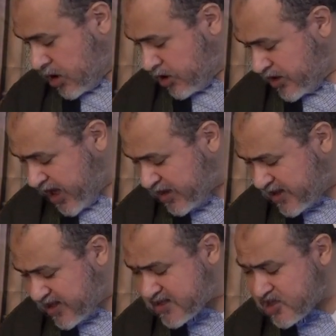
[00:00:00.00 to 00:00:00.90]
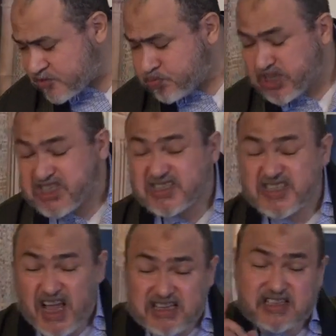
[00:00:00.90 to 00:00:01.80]
that this is
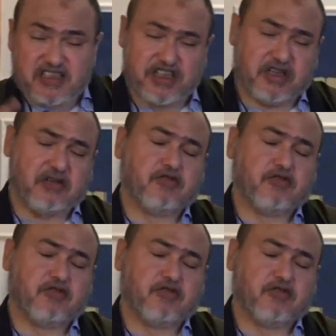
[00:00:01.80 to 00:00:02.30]
precisely